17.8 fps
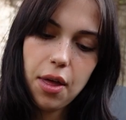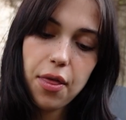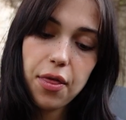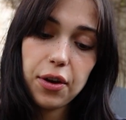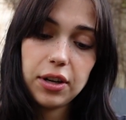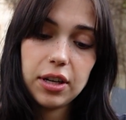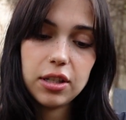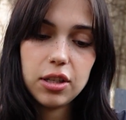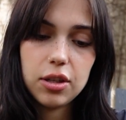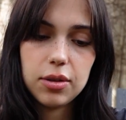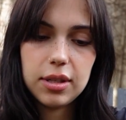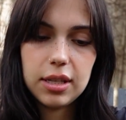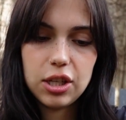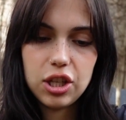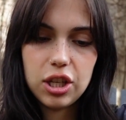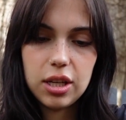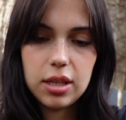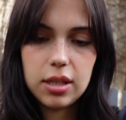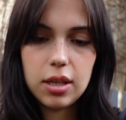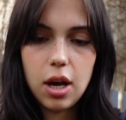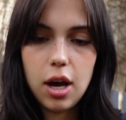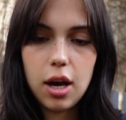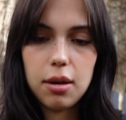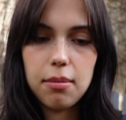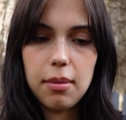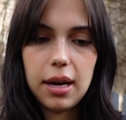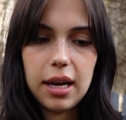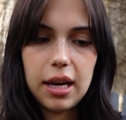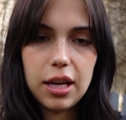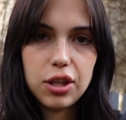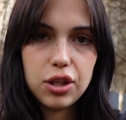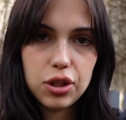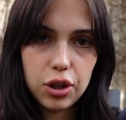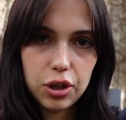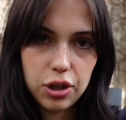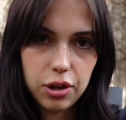32 stitches on my
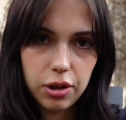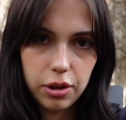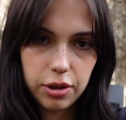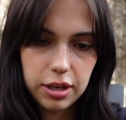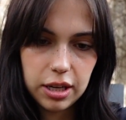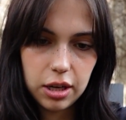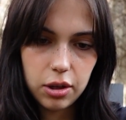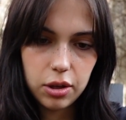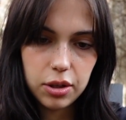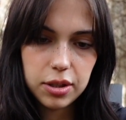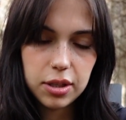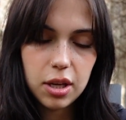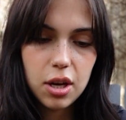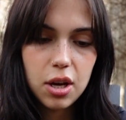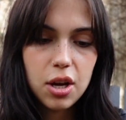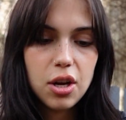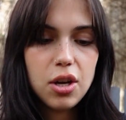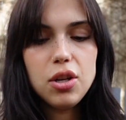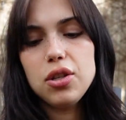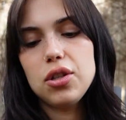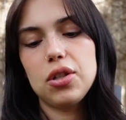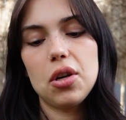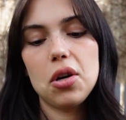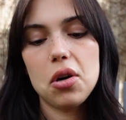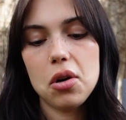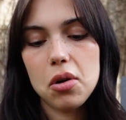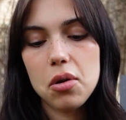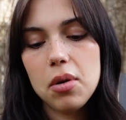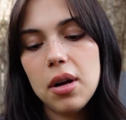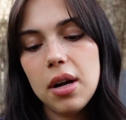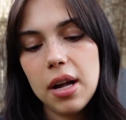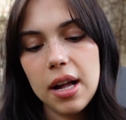circular needles. So